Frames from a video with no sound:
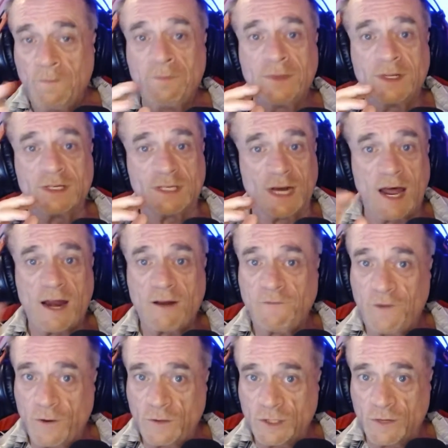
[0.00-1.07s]
There's a lot of
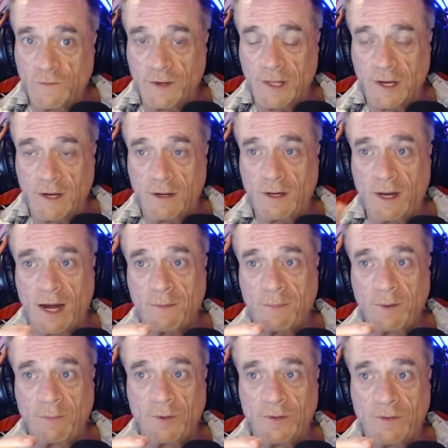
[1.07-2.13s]
folks over there, a lot of
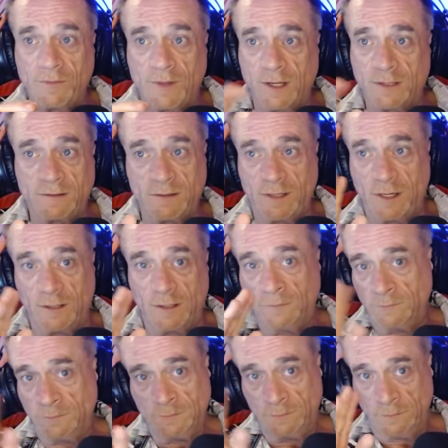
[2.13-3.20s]
people that, you know,
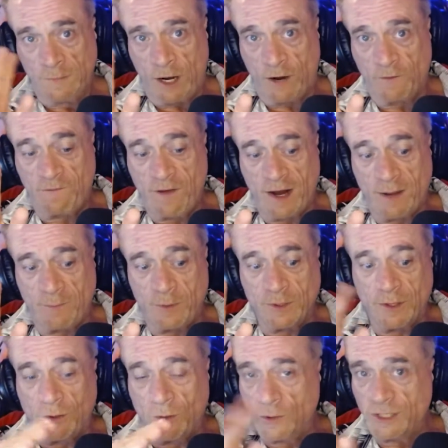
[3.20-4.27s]
are fed up with the
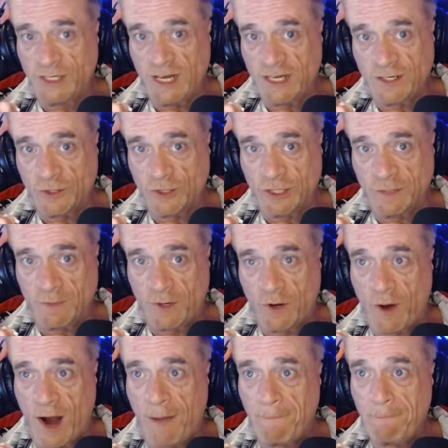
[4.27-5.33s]
whole censorship
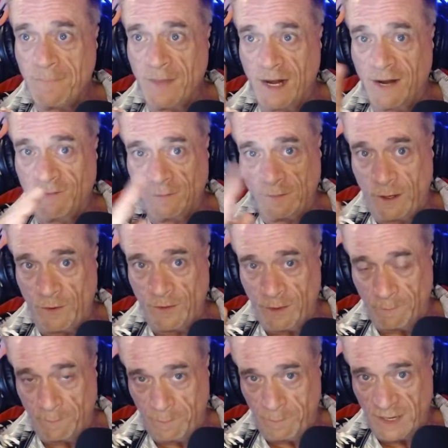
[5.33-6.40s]
crap that all the
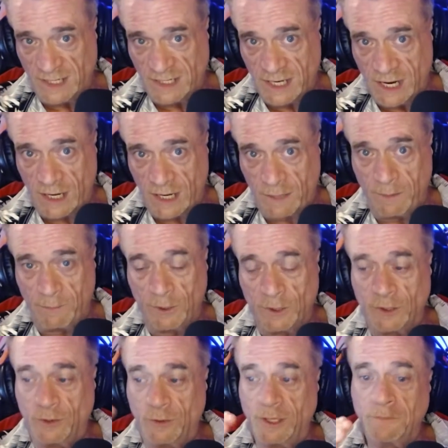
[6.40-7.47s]
big tech people are
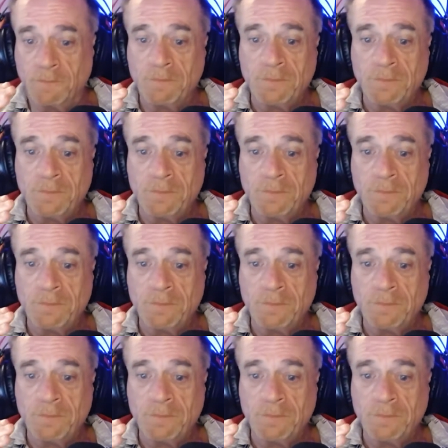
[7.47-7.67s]
doing.